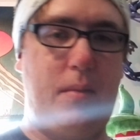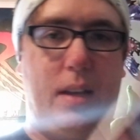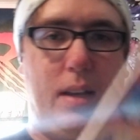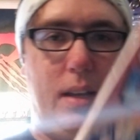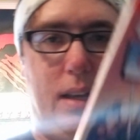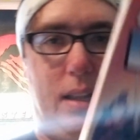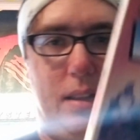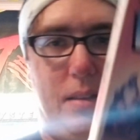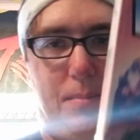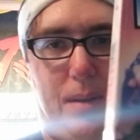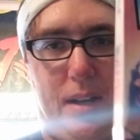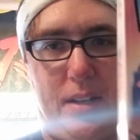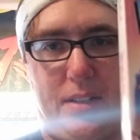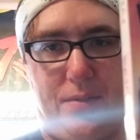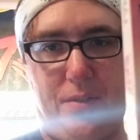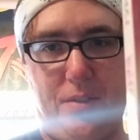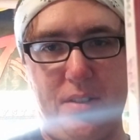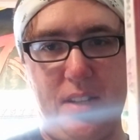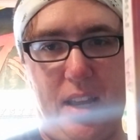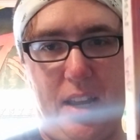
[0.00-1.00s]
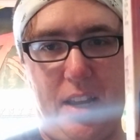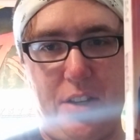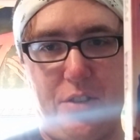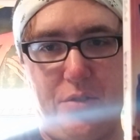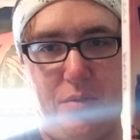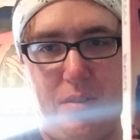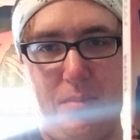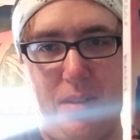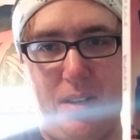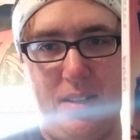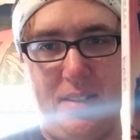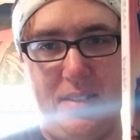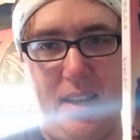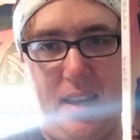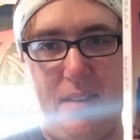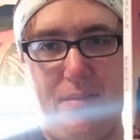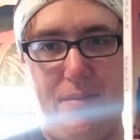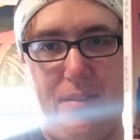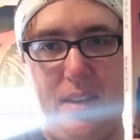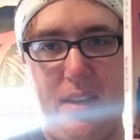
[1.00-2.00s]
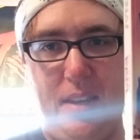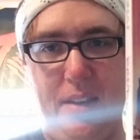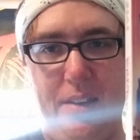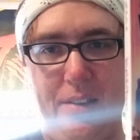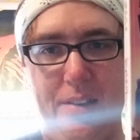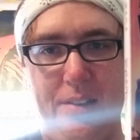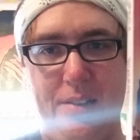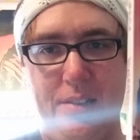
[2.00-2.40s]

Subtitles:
Got the box for Daydreamin' Davy.